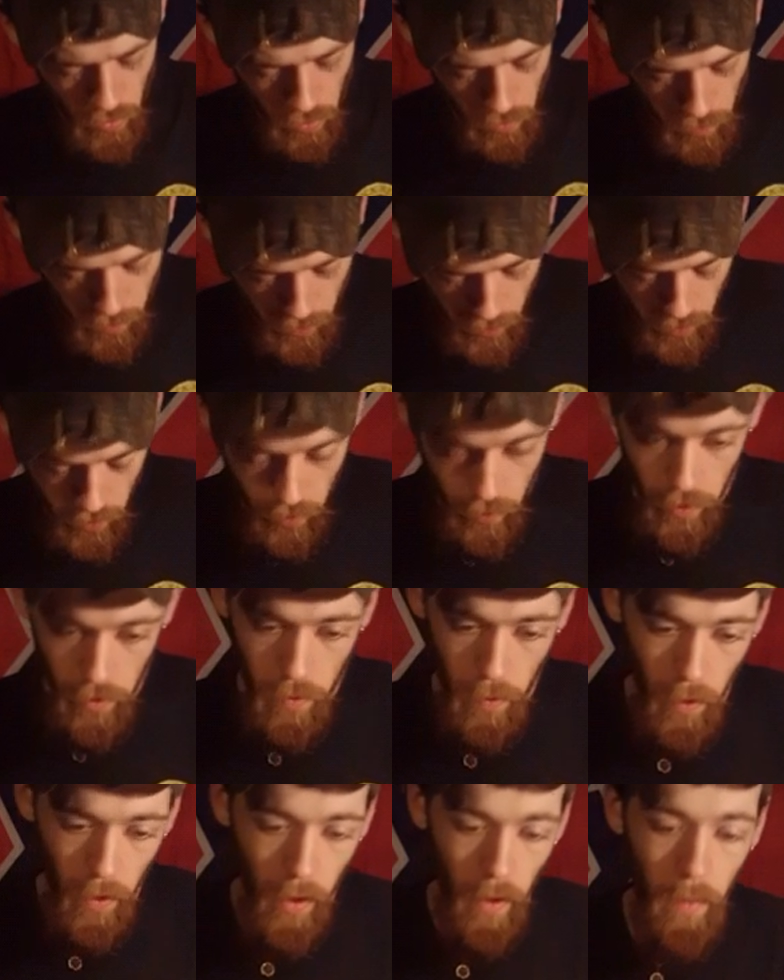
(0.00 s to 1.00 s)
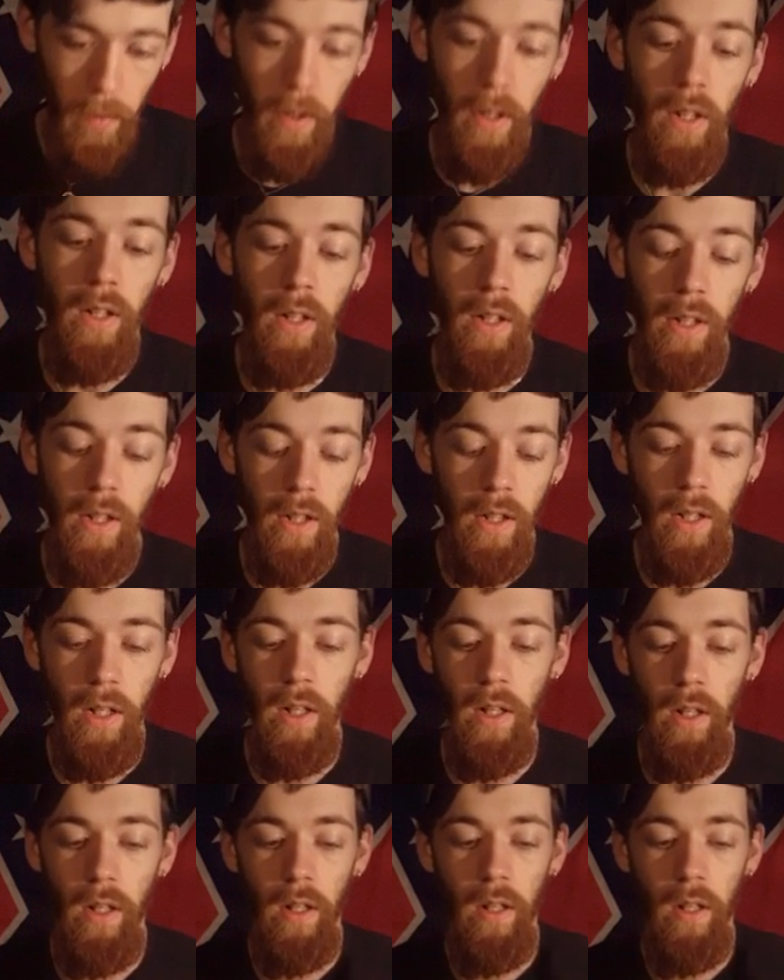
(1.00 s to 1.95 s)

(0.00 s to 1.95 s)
So what we'll do is we'll go into cleaning